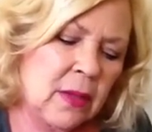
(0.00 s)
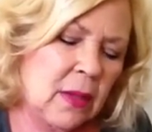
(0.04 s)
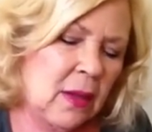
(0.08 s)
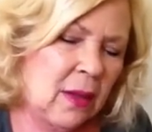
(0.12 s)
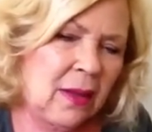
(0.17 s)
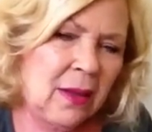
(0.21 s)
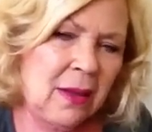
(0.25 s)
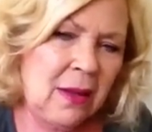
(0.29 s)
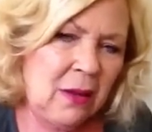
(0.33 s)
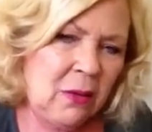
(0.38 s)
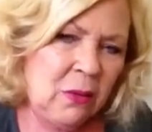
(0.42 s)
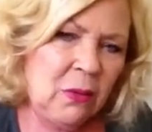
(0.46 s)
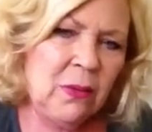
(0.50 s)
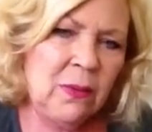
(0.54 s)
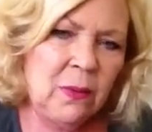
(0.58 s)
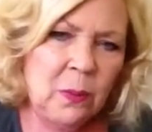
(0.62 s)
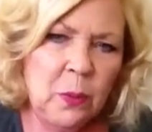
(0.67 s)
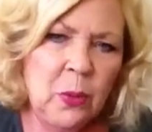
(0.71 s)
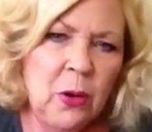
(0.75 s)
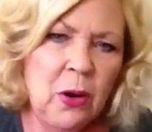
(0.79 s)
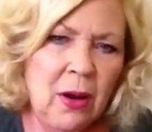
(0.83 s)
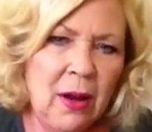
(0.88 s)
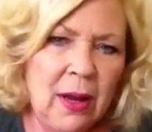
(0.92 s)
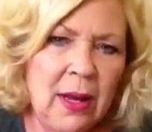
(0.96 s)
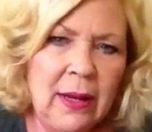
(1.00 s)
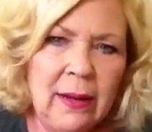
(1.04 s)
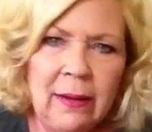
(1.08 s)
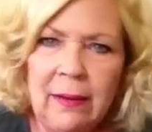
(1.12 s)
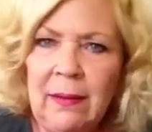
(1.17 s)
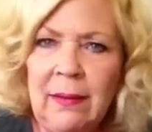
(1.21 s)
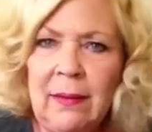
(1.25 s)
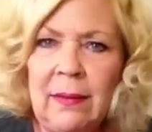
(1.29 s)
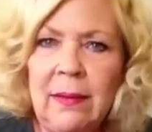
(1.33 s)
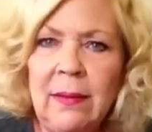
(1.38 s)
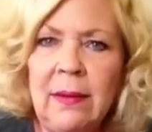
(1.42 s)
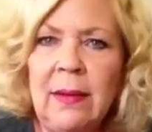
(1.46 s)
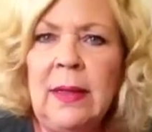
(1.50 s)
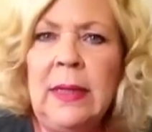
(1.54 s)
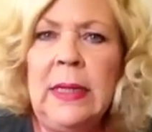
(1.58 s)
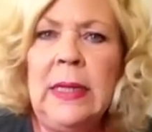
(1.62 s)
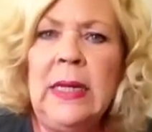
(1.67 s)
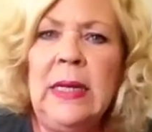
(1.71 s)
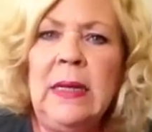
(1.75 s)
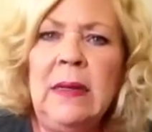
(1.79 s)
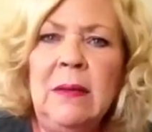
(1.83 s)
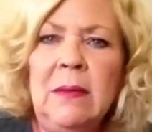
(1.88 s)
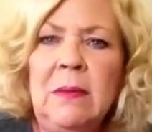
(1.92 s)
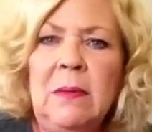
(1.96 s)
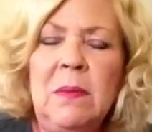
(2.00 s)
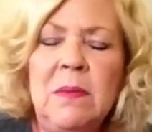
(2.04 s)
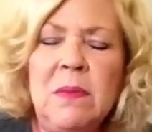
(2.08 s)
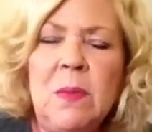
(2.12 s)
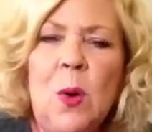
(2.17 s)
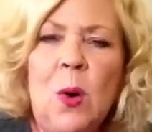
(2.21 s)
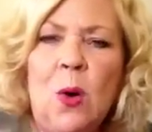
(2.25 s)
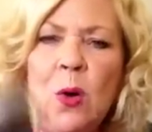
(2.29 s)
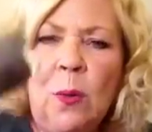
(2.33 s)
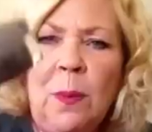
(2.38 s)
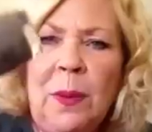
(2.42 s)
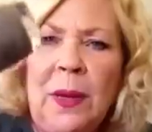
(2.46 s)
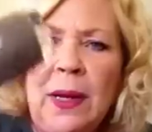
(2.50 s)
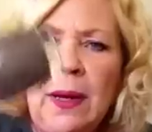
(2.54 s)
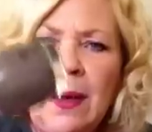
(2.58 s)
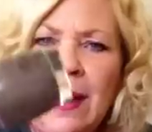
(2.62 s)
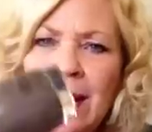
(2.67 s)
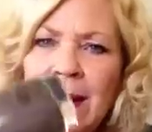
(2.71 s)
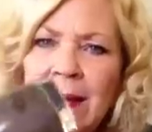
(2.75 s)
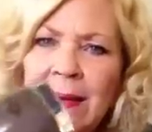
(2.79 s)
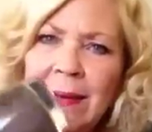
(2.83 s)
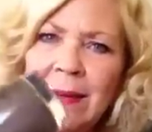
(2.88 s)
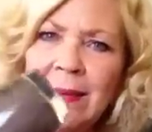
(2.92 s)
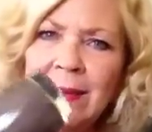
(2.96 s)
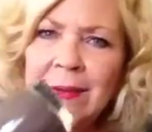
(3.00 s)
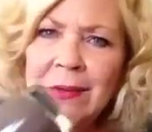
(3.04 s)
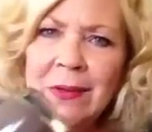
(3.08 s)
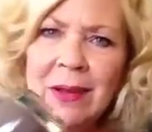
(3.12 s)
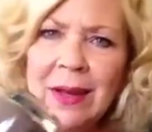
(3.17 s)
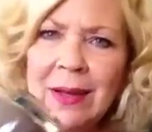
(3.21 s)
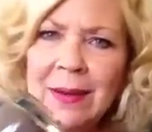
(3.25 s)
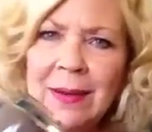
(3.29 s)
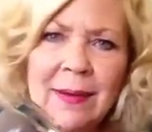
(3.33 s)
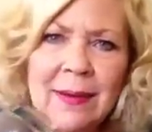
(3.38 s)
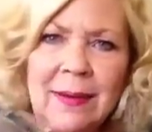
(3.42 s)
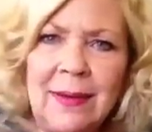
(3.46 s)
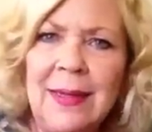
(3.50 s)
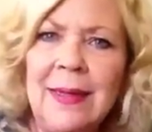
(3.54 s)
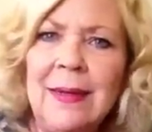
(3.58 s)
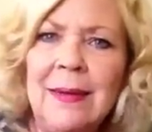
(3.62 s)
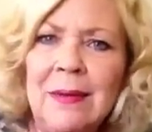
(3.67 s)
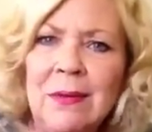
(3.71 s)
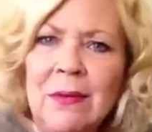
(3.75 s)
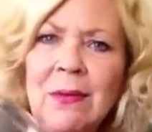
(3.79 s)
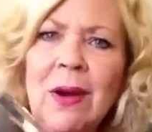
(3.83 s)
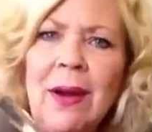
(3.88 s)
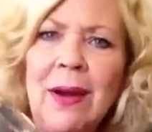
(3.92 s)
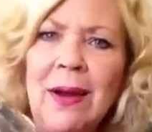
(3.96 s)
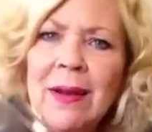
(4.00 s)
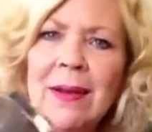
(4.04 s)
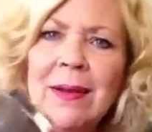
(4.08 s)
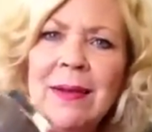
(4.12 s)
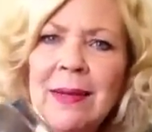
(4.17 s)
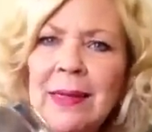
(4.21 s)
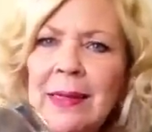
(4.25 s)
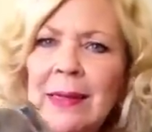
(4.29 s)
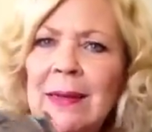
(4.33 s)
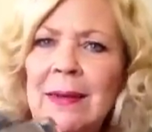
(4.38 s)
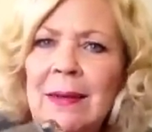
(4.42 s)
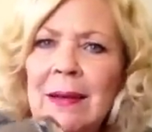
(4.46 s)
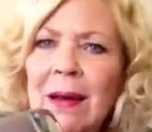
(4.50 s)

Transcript: I think it was priced. OPIs are like 10 right at $10,